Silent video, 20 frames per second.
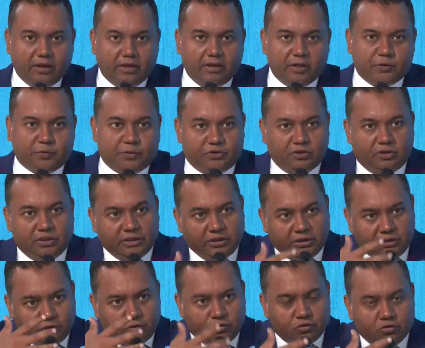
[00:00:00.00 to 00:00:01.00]
especially
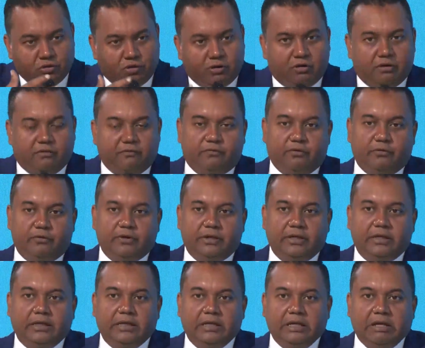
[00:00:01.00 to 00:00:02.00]
you are
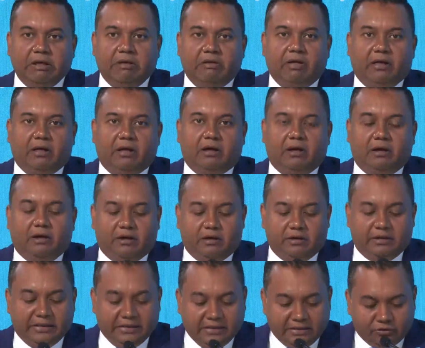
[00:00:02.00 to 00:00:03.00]
very
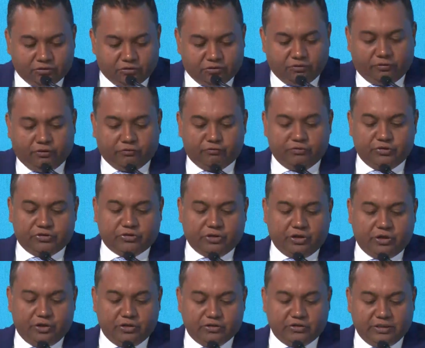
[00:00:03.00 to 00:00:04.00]
into the
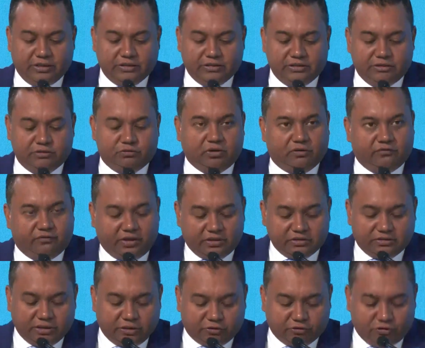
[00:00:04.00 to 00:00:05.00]
research and into
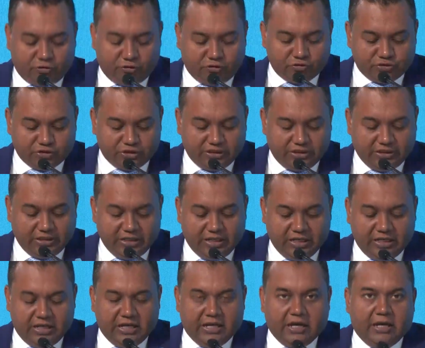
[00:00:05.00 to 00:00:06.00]
advanced technology.
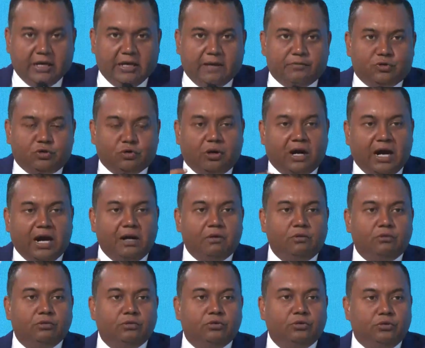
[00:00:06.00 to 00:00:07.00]
So
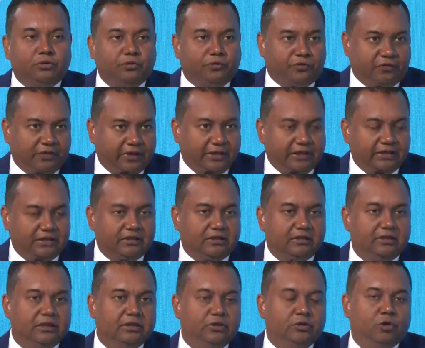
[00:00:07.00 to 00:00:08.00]
how do you
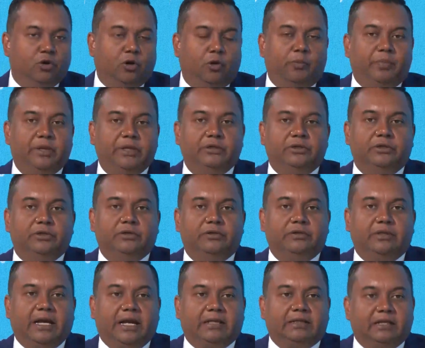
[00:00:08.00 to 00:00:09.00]
think, in your
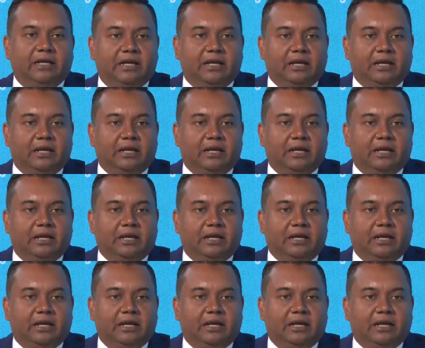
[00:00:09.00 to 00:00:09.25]
opinion, that